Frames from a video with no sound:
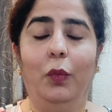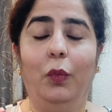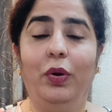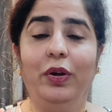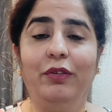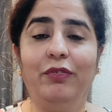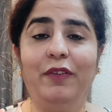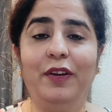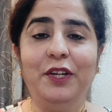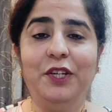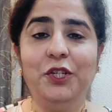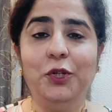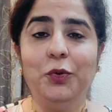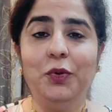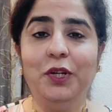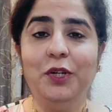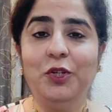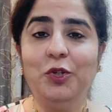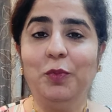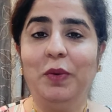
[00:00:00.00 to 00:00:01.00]
What if I
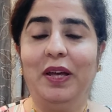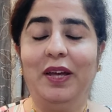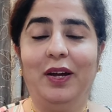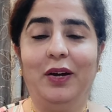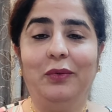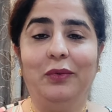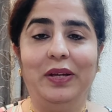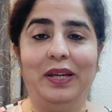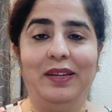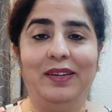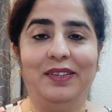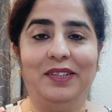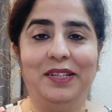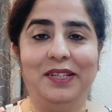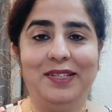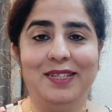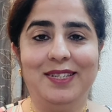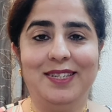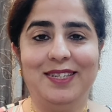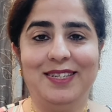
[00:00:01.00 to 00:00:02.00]
tune into my
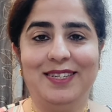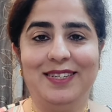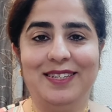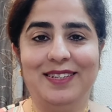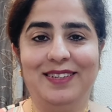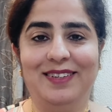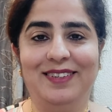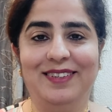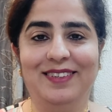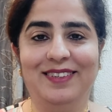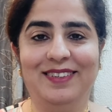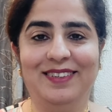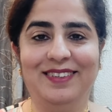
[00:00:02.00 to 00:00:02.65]
awareness